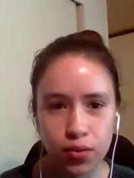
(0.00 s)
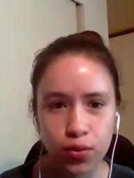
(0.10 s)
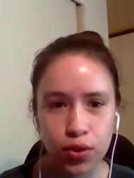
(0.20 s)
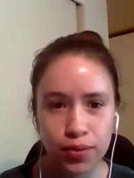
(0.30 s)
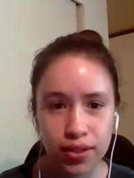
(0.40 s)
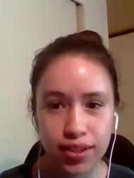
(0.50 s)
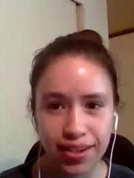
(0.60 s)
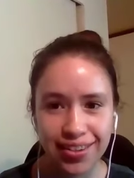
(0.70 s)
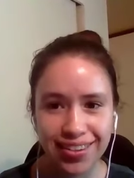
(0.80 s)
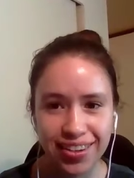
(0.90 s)
would be
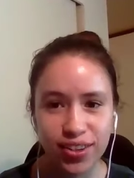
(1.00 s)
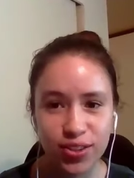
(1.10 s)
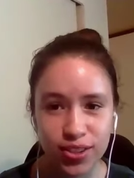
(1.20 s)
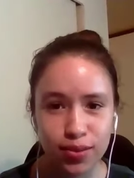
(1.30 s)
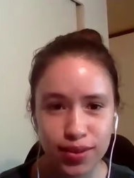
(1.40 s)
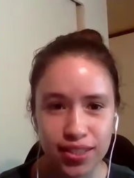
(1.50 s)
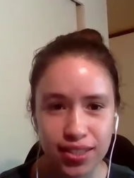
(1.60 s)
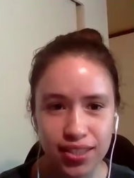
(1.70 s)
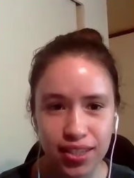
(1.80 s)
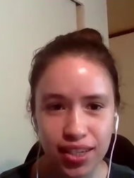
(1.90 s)
again getting your syllabus